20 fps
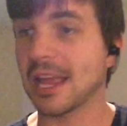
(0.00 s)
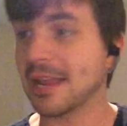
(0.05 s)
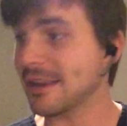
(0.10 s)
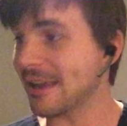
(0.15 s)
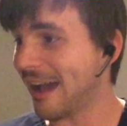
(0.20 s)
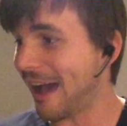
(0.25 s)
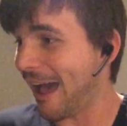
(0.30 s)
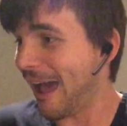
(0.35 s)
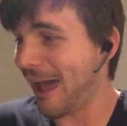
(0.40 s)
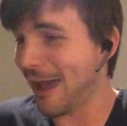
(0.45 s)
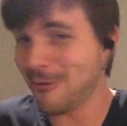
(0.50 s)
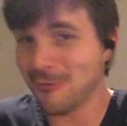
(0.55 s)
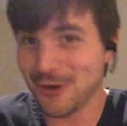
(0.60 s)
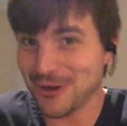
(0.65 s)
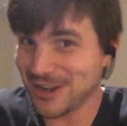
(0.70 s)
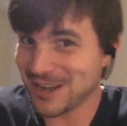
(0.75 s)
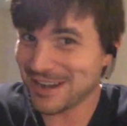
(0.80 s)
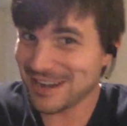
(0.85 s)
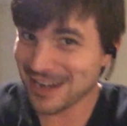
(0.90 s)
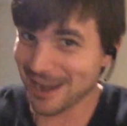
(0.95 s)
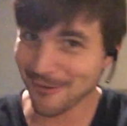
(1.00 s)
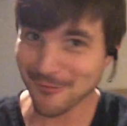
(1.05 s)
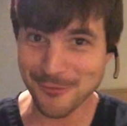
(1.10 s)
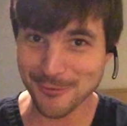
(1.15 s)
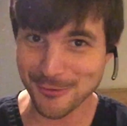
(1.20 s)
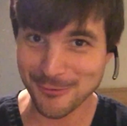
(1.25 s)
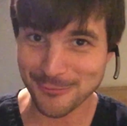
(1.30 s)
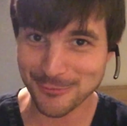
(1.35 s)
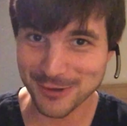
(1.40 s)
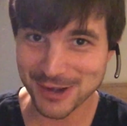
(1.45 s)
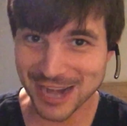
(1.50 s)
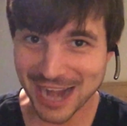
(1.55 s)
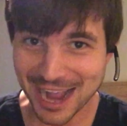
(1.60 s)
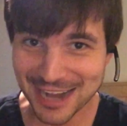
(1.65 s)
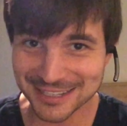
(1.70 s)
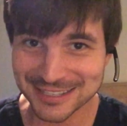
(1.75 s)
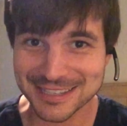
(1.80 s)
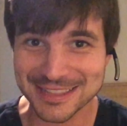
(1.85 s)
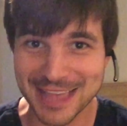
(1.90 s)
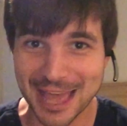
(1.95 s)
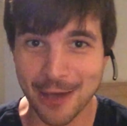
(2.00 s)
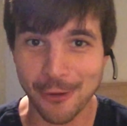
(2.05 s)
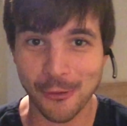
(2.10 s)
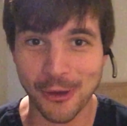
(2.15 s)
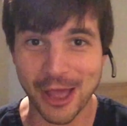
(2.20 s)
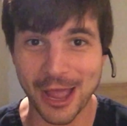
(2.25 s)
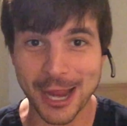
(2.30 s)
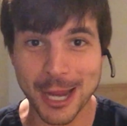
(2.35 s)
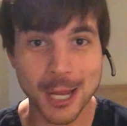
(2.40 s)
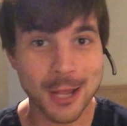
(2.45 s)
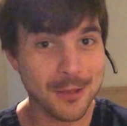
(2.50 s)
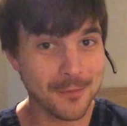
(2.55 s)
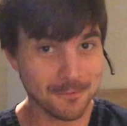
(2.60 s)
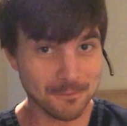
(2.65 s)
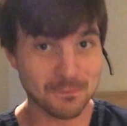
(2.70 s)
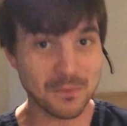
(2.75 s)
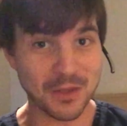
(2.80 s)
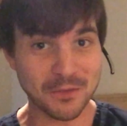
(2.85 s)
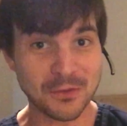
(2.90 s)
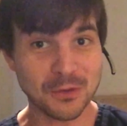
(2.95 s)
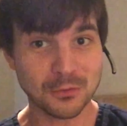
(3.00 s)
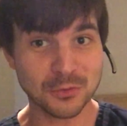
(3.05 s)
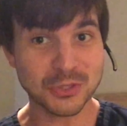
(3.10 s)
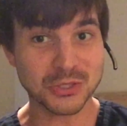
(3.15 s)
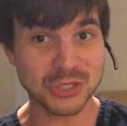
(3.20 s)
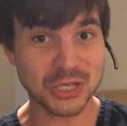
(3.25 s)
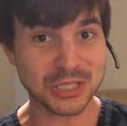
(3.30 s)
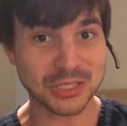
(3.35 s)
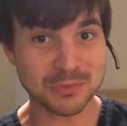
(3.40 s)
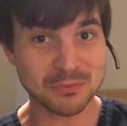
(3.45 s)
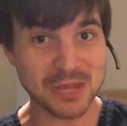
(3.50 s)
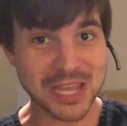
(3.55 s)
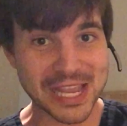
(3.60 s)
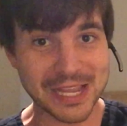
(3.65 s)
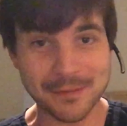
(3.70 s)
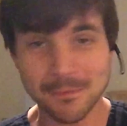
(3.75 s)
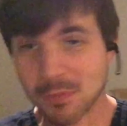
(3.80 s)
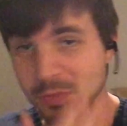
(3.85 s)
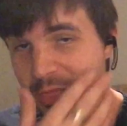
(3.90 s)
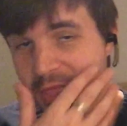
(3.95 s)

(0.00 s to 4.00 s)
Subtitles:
And I would never have reacted that way if it was just me.